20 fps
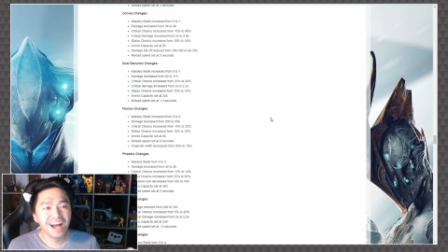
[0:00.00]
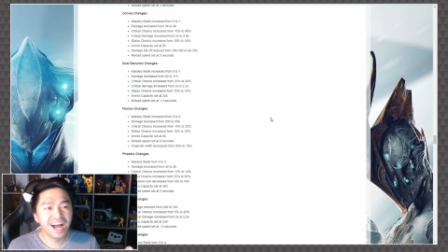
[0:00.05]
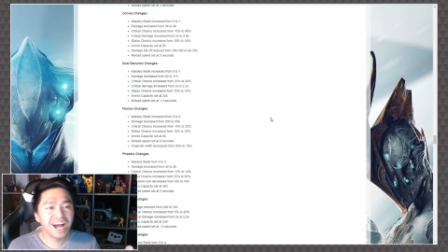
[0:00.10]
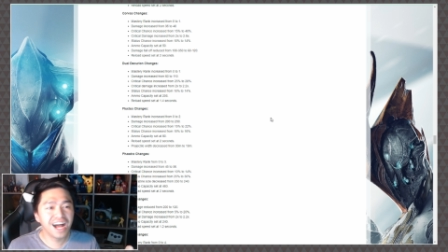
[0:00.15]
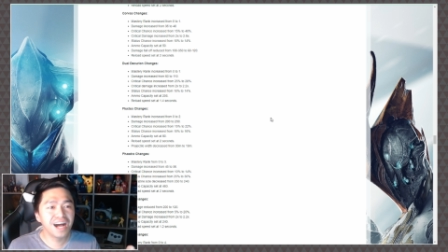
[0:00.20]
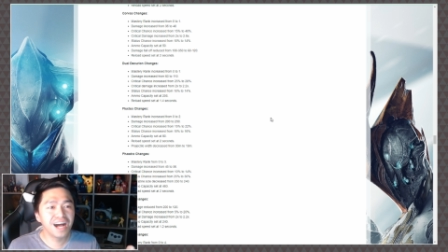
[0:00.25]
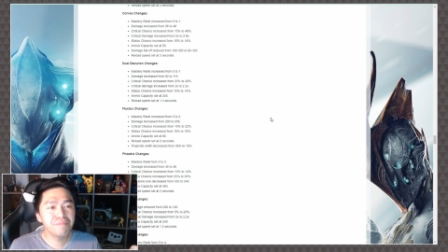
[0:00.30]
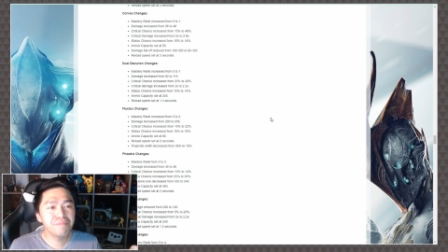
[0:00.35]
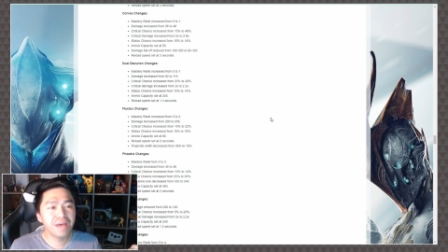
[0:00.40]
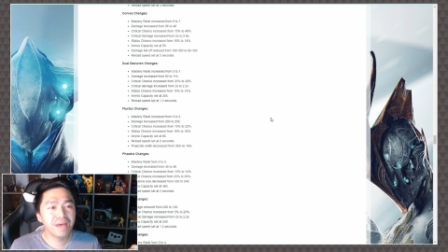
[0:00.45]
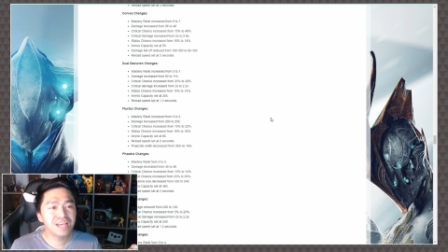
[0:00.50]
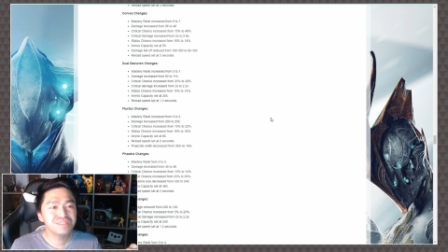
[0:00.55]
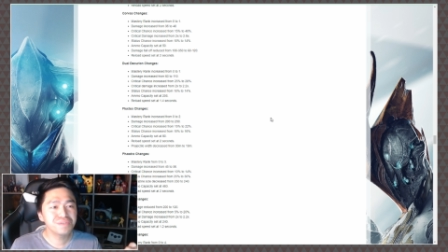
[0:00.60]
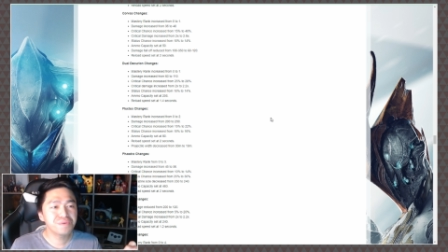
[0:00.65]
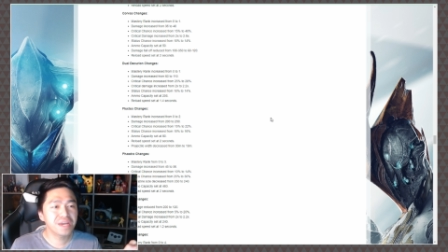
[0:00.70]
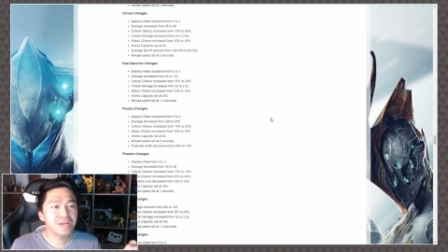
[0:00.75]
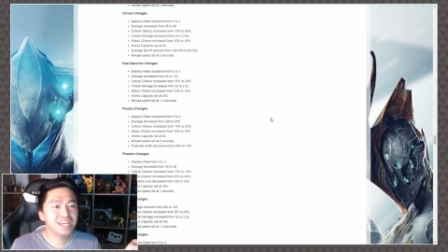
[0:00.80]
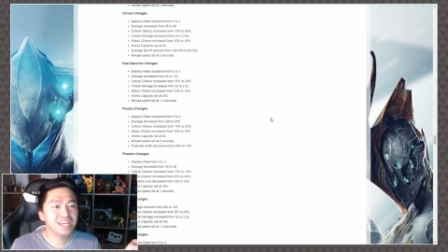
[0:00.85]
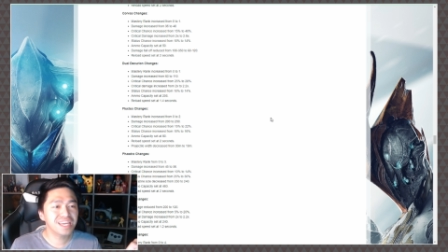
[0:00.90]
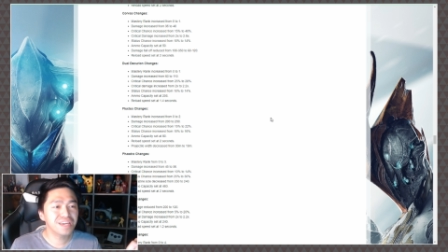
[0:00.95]
Uh, mastery
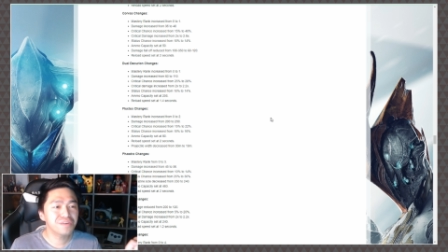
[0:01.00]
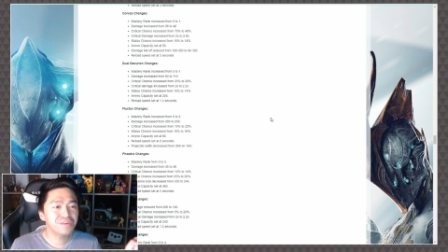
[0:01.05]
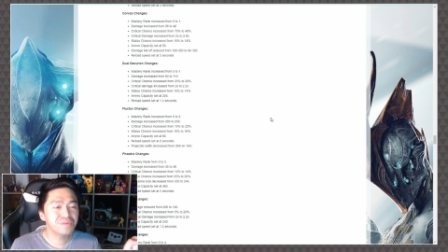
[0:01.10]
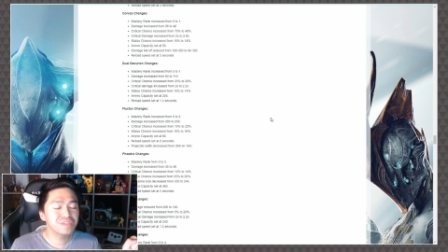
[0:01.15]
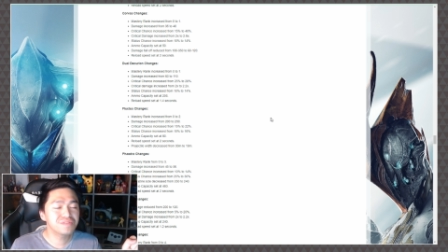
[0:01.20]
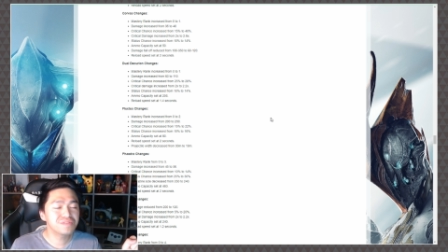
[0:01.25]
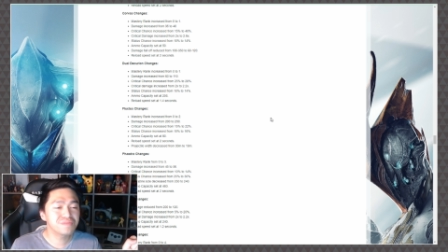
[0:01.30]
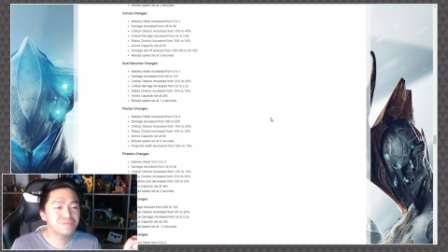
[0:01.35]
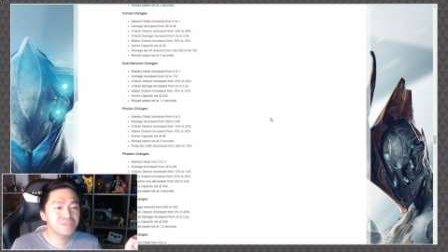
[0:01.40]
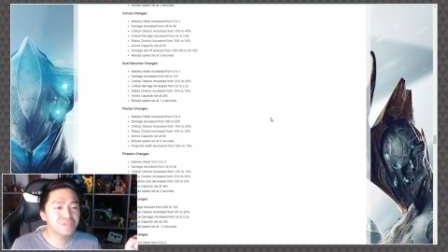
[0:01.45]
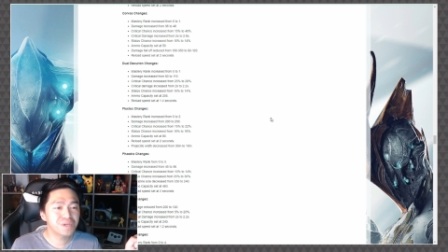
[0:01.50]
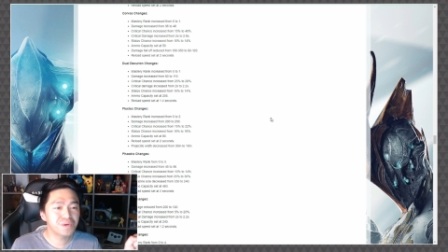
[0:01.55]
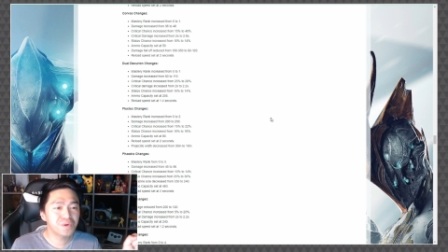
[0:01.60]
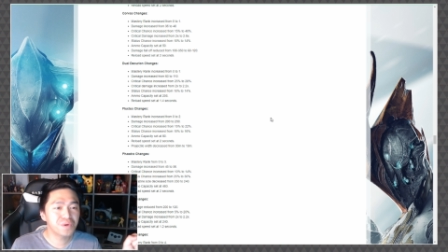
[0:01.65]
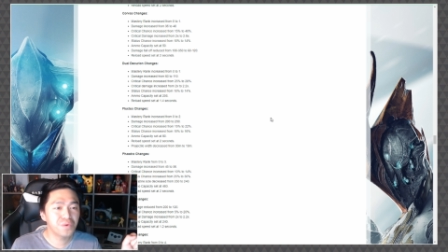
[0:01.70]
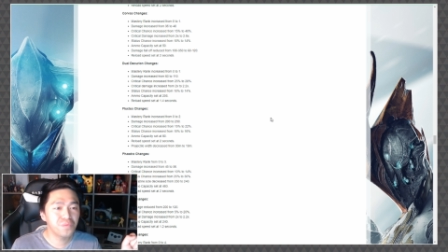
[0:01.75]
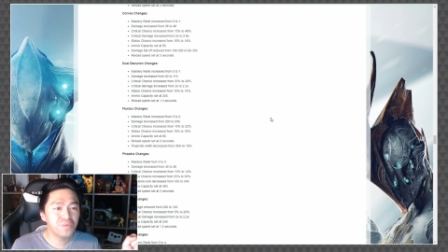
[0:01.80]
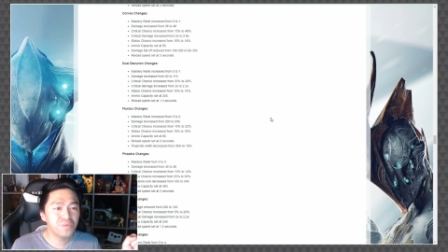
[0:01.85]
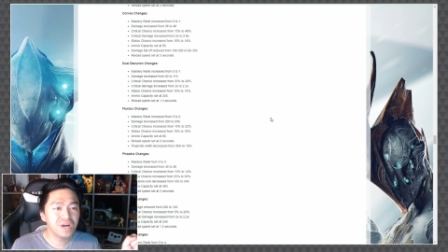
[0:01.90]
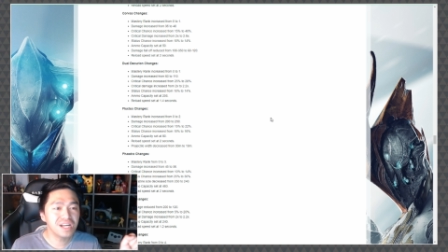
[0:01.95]
rank increased from 0
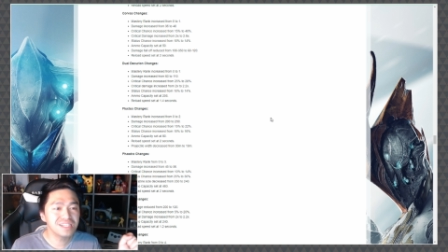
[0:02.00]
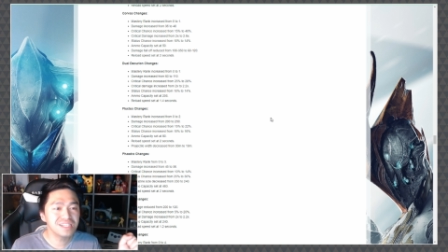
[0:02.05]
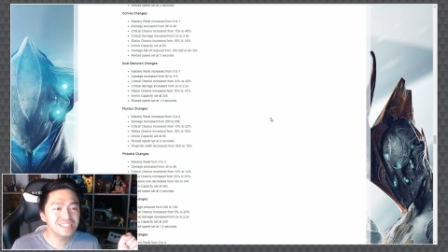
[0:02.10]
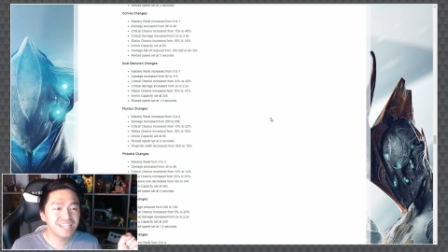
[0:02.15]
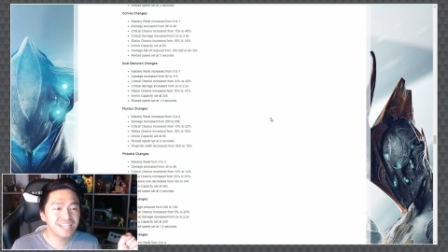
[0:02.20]
to 1.